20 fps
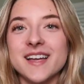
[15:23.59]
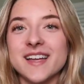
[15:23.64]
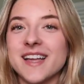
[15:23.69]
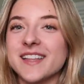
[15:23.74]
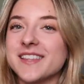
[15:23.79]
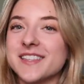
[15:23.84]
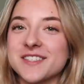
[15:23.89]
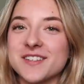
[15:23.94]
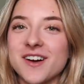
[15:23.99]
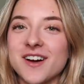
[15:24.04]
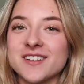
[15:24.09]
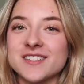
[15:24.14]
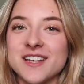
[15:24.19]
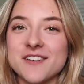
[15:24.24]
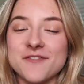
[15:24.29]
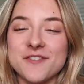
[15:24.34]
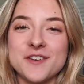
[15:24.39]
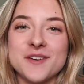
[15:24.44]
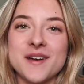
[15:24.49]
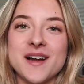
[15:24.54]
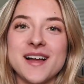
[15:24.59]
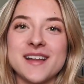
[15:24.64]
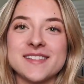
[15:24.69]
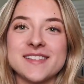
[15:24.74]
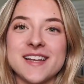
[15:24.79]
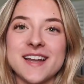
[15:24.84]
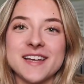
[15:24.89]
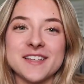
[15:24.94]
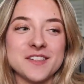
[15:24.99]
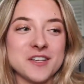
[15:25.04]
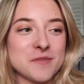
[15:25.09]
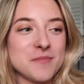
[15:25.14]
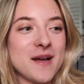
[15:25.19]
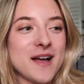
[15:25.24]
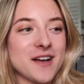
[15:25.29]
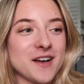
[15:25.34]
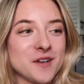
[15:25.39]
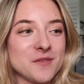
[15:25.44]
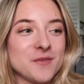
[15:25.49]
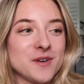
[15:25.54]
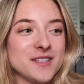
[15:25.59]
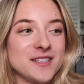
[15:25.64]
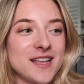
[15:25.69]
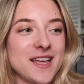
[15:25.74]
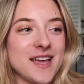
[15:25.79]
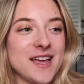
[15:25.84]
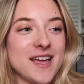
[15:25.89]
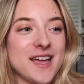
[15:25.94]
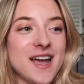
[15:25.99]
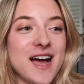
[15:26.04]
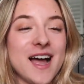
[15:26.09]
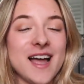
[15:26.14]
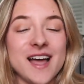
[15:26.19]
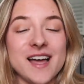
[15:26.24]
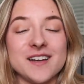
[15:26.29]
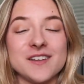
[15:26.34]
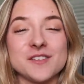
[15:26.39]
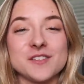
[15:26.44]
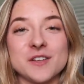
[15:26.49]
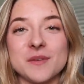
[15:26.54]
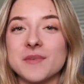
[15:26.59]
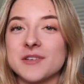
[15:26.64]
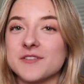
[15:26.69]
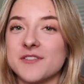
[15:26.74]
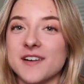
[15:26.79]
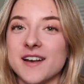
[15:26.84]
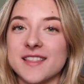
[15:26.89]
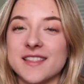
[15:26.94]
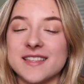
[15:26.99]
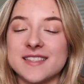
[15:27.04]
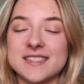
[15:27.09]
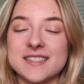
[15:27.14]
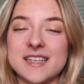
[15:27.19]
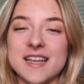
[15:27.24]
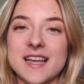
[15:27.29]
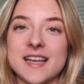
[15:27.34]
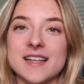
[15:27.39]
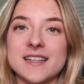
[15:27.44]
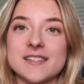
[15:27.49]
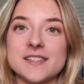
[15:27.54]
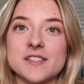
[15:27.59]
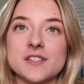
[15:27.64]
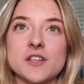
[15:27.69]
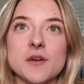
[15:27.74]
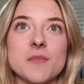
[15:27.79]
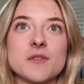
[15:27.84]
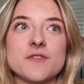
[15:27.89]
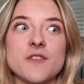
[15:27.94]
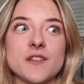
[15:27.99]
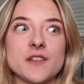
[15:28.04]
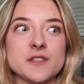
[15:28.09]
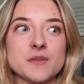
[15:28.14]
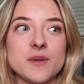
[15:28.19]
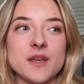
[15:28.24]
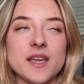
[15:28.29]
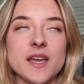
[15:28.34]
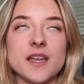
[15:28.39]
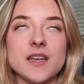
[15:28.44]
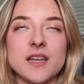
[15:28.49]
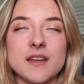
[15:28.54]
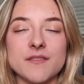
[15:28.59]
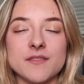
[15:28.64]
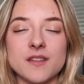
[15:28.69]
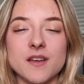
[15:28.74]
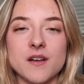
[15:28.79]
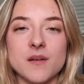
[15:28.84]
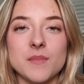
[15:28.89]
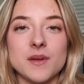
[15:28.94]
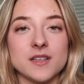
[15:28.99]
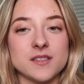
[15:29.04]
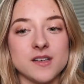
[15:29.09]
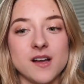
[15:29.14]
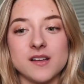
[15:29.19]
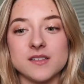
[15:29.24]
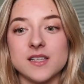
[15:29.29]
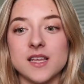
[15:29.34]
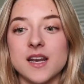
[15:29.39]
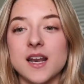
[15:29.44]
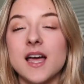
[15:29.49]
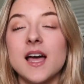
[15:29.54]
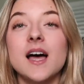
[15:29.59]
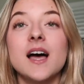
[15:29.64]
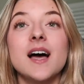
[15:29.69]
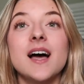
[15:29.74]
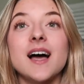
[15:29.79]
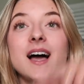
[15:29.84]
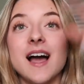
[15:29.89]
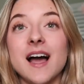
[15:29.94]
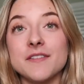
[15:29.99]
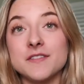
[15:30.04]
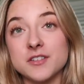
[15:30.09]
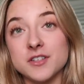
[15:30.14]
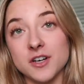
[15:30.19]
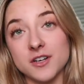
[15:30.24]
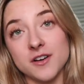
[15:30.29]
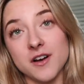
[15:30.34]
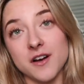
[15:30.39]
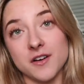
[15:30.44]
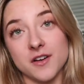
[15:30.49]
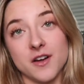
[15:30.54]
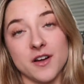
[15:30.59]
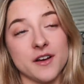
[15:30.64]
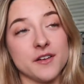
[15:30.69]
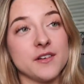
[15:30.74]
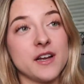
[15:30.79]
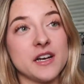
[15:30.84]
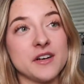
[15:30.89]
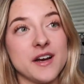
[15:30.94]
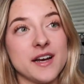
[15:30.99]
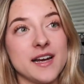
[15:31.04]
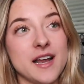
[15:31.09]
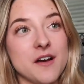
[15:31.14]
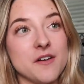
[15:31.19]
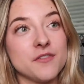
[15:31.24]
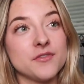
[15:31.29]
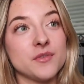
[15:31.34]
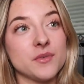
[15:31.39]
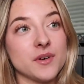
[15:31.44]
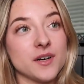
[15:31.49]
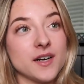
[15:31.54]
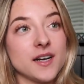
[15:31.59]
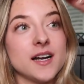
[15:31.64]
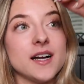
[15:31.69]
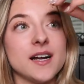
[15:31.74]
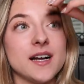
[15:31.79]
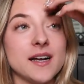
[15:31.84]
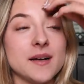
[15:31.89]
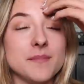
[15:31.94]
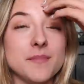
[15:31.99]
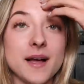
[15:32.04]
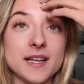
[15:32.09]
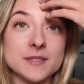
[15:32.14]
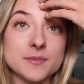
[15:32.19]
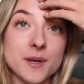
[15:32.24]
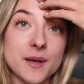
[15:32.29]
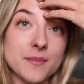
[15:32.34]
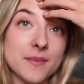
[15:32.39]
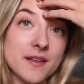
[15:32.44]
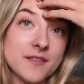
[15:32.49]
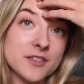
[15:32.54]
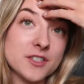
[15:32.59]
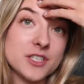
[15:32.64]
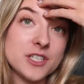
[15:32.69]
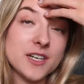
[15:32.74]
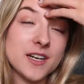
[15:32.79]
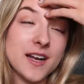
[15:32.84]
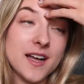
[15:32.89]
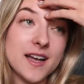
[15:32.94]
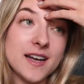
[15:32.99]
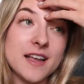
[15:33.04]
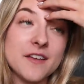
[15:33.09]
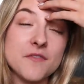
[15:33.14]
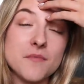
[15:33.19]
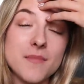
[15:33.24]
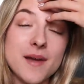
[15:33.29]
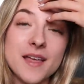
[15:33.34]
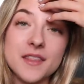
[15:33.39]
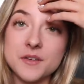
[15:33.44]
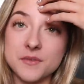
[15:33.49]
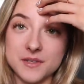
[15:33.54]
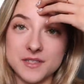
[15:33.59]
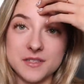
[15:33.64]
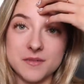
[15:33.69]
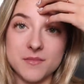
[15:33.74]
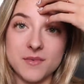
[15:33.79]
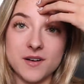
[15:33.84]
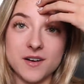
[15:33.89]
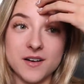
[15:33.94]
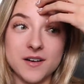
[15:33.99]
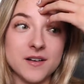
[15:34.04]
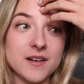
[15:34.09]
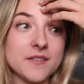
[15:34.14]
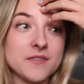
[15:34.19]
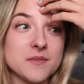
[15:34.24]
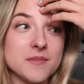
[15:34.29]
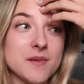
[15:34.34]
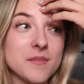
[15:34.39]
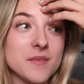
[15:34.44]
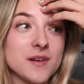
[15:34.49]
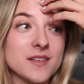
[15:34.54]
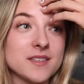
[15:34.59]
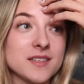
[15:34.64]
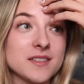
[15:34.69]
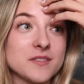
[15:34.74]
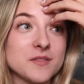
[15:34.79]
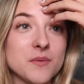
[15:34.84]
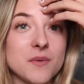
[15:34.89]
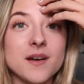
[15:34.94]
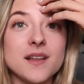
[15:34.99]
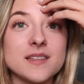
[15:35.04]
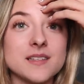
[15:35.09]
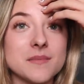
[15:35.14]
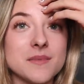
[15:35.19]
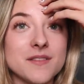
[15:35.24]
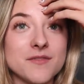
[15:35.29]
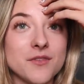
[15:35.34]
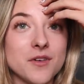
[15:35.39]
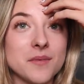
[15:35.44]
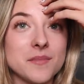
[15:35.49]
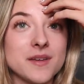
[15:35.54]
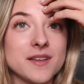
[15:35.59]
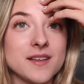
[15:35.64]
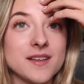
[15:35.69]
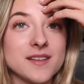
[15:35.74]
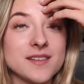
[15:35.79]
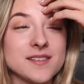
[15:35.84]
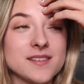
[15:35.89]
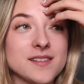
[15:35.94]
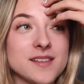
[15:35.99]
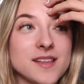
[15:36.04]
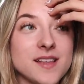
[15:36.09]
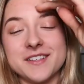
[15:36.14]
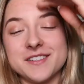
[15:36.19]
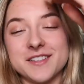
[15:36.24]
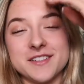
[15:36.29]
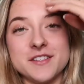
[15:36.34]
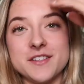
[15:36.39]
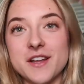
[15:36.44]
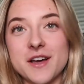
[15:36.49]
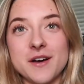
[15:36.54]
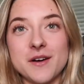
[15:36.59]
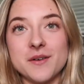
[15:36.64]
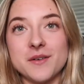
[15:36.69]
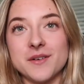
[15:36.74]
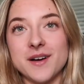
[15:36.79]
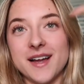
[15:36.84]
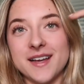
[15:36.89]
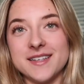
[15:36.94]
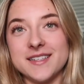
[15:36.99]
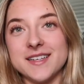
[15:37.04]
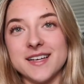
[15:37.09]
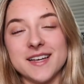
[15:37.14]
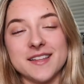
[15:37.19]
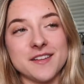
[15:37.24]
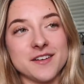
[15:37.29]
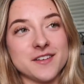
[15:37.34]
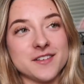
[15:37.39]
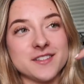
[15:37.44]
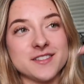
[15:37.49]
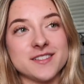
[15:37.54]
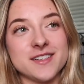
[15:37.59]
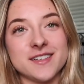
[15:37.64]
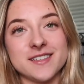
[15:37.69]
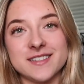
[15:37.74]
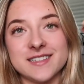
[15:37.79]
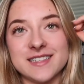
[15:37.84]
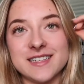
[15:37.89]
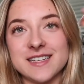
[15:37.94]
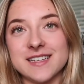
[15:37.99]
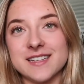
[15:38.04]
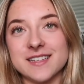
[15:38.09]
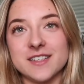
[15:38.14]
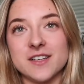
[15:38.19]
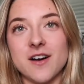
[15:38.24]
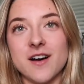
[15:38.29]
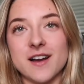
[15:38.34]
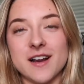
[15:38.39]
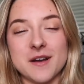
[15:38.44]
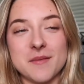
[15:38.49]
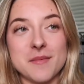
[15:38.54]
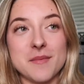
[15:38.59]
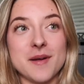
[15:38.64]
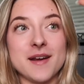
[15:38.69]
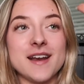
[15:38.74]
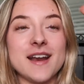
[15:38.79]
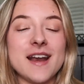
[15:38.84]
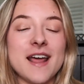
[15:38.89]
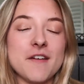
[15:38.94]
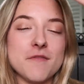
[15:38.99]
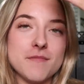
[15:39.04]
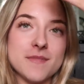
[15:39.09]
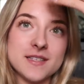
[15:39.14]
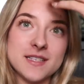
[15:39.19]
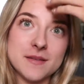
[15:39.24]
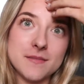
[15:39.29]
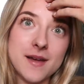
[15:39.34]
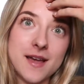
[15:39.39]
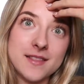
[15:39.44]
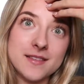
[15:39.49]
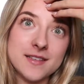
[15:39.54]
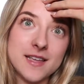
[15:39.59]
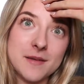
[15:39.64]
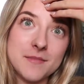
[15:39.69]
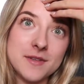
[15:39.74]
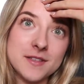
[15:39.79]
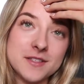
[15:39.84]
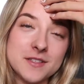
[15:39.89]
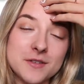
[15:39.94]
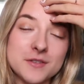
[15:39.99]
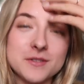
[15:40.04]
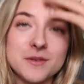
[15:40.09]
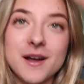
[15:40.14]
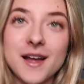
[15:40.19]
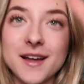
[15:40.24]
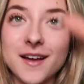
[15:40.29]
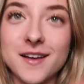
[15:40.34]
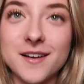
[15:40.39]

get this content for you guys that I can look back on one day. I had so much fun at the stands, so much fun this weekend, even though I'm exhausted. I have to turn around and go get ready right now for uh, basketball match to cheer at, and I have a math quiz tomorrow, and I have to memorize like twenty-something formulas. I just had no idea. They're just gone out of my brain, and I have missing math assignments too, so I